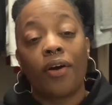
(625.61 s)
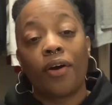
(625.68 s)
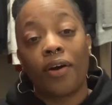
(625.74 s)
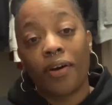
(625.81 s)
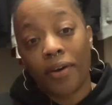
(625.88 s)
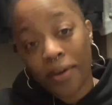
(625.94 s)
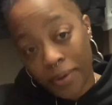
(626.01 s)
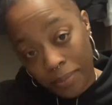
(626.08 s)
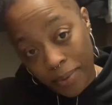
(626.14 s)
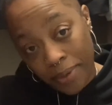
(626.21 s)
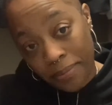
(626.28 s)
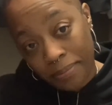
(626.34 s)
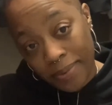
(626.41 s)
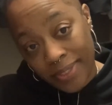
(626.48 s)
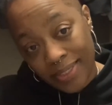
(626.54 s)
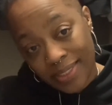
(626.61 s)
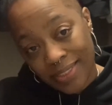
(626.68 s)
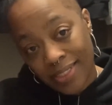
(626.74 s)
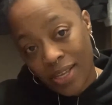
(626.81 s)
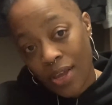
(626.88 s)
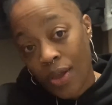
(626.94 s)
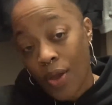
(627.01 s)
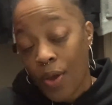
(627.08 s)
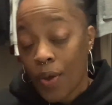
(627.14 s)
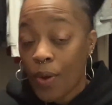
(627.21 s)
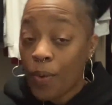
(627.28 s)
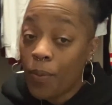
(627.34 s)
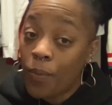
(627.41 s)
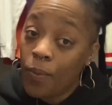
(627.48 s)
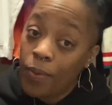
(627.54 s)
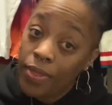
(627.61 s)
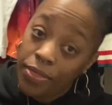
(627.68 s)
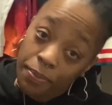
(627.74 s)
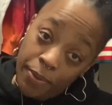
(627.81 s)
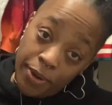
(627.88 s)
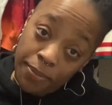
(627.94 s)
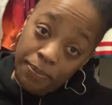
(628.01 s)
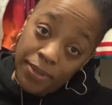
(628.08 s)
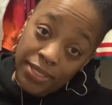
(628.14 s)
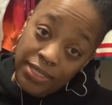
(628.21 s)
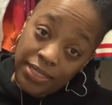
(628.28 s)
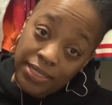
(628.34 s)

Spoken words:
On purpose, with purpose,